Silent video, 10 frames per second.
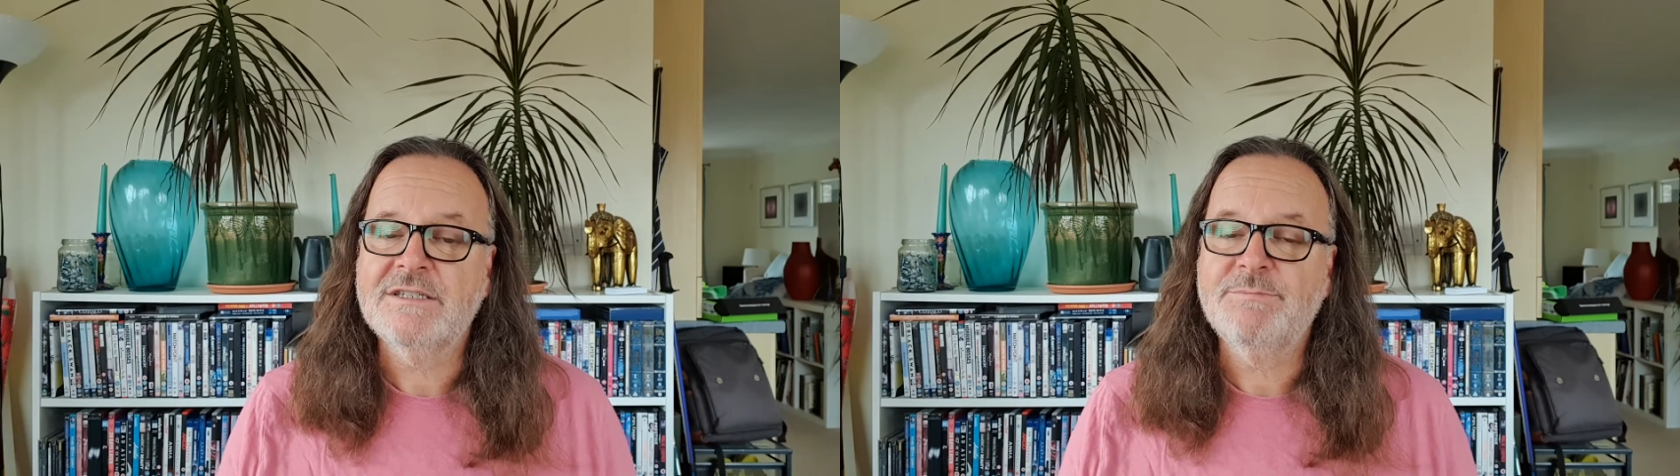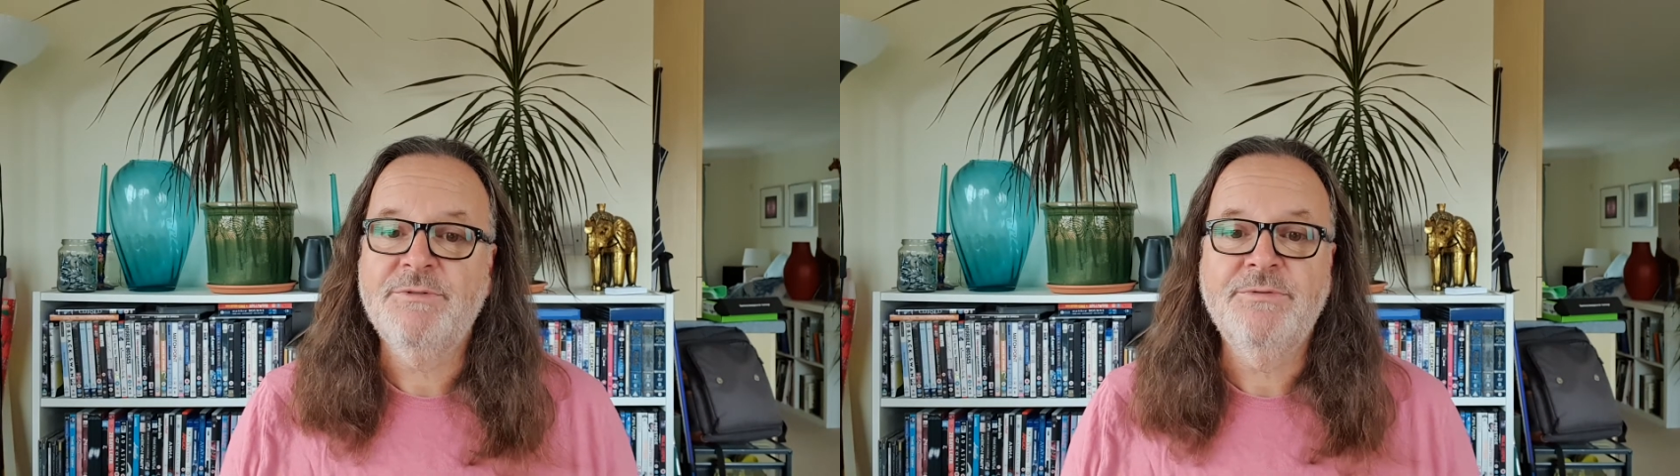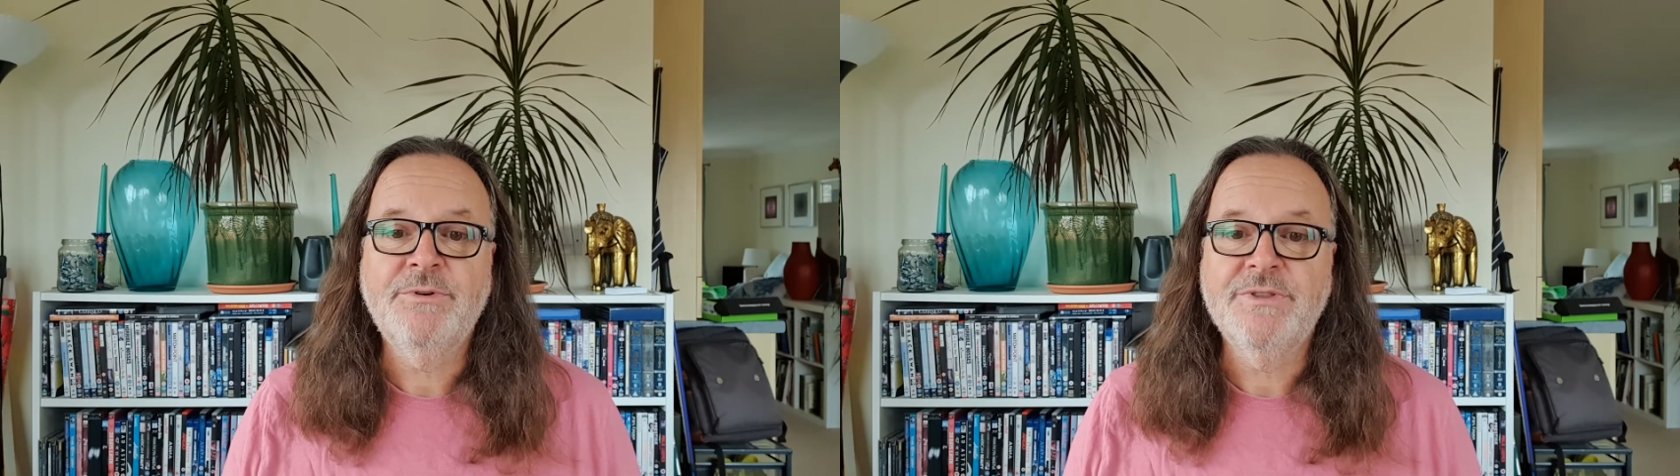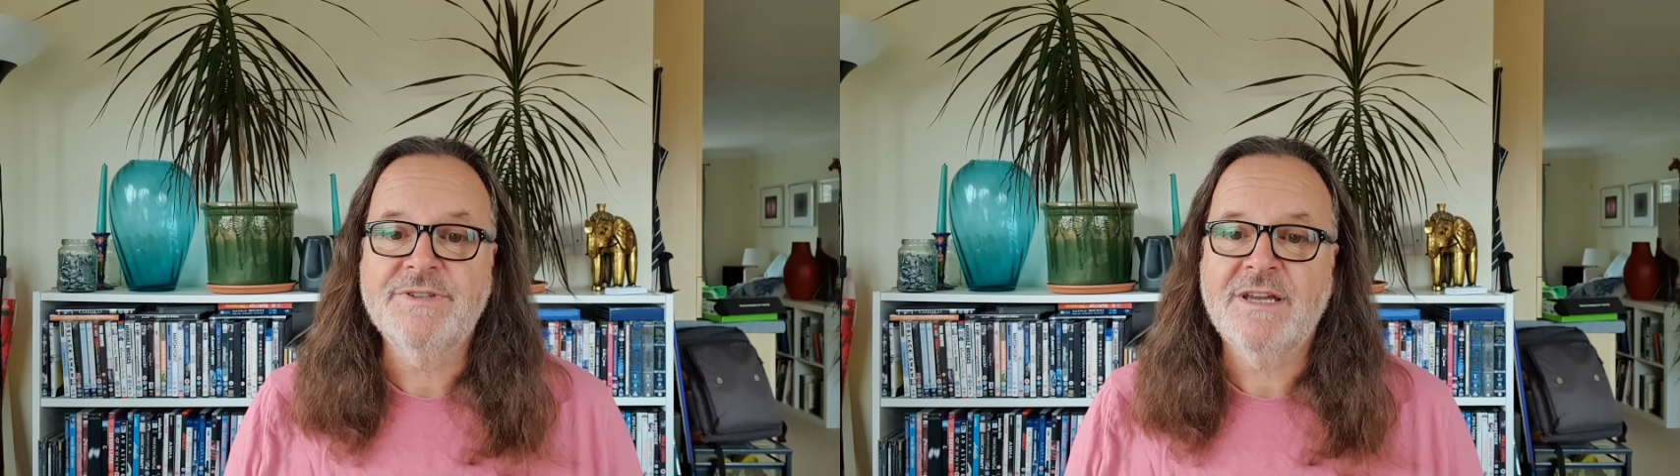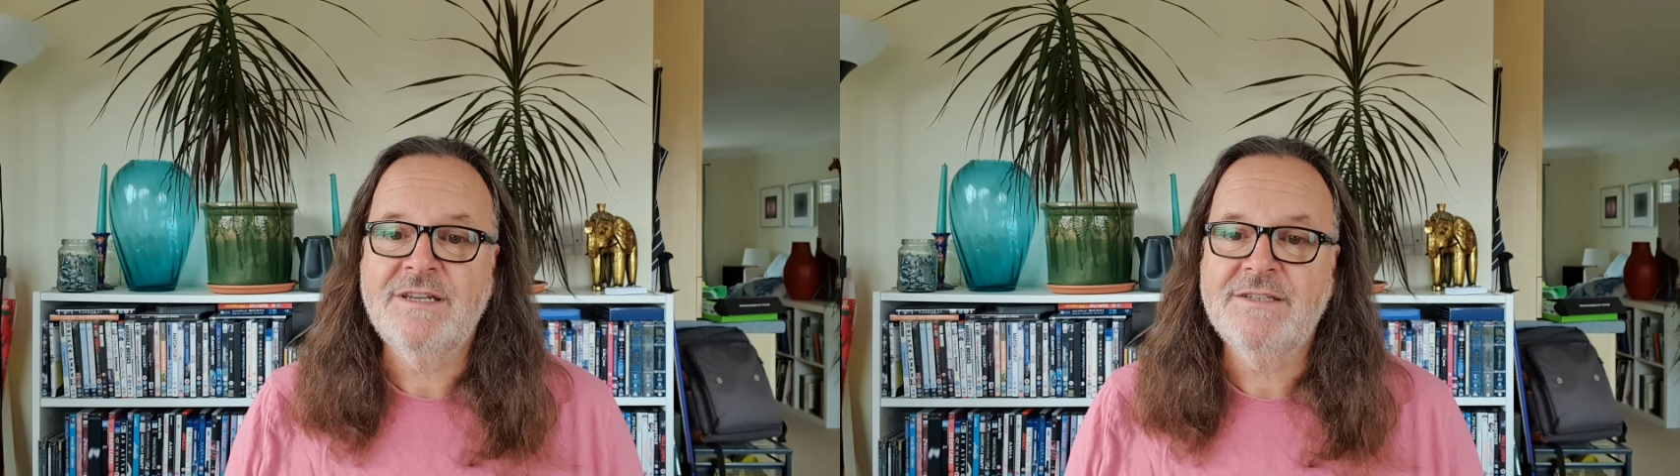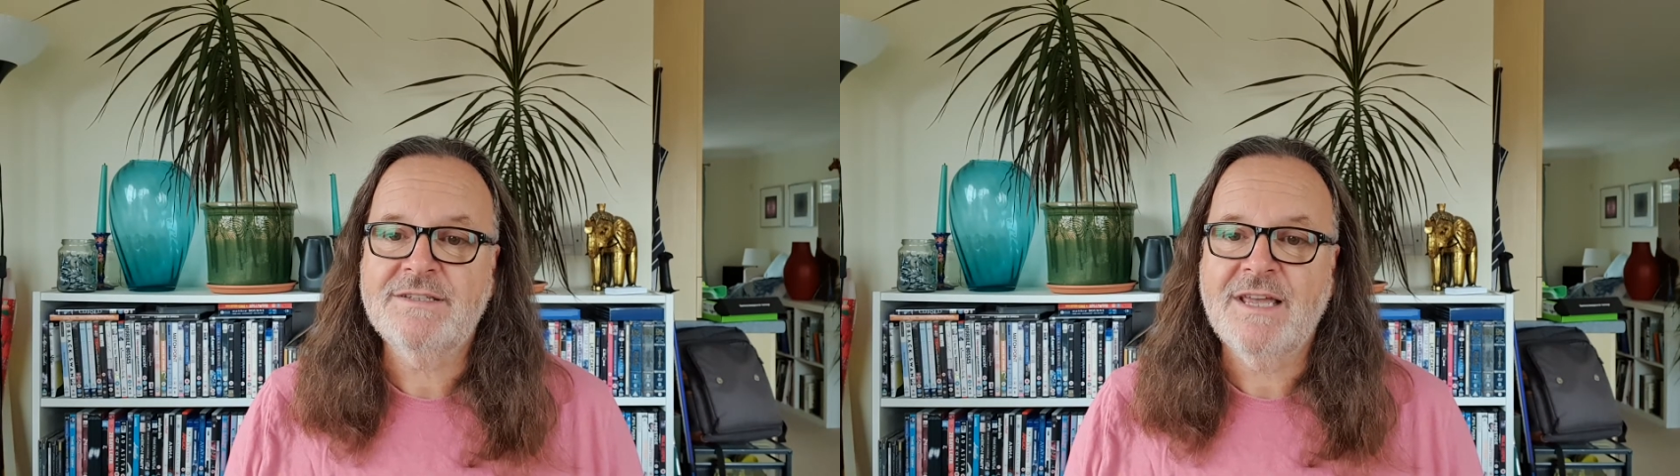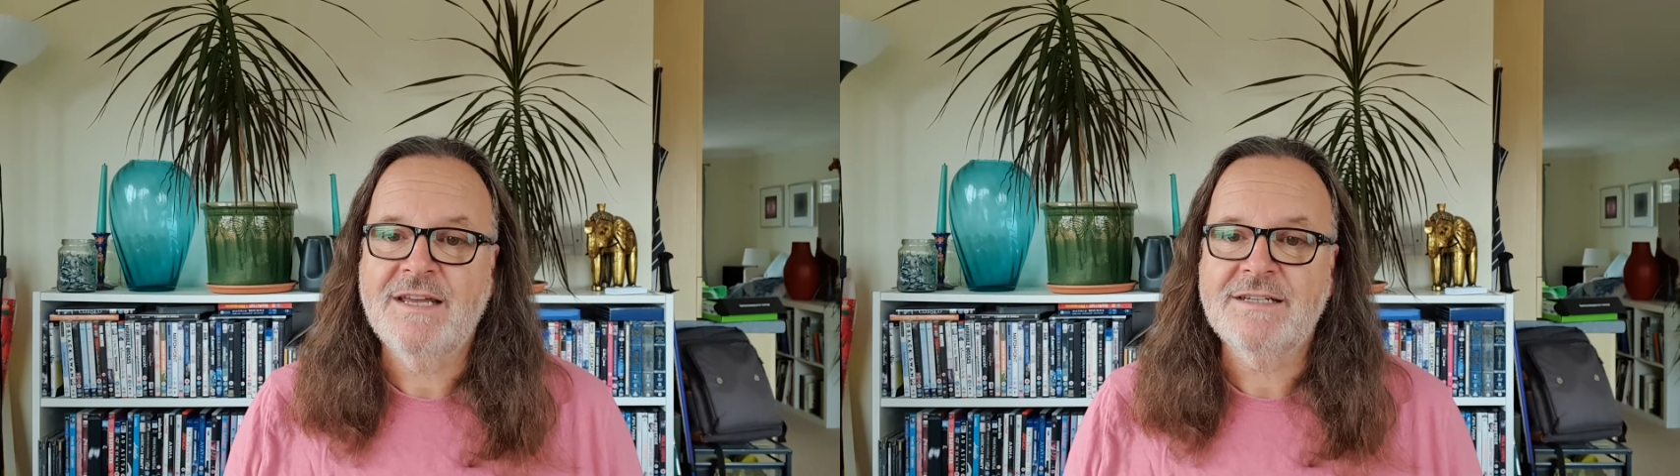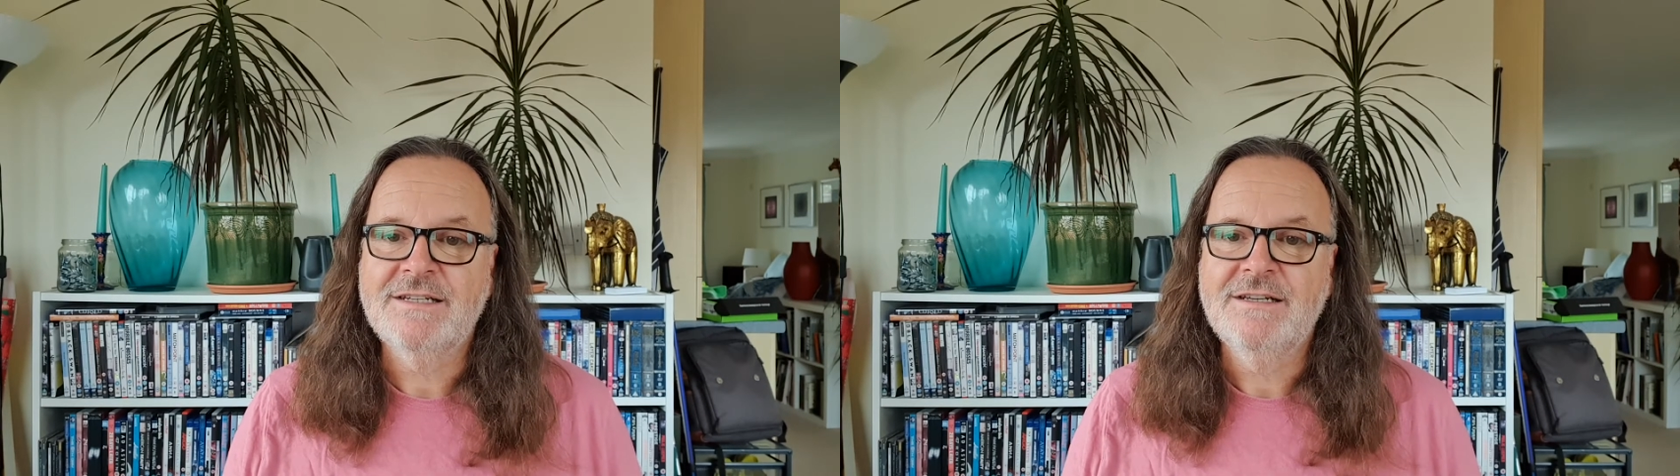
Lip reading: before the sun had set.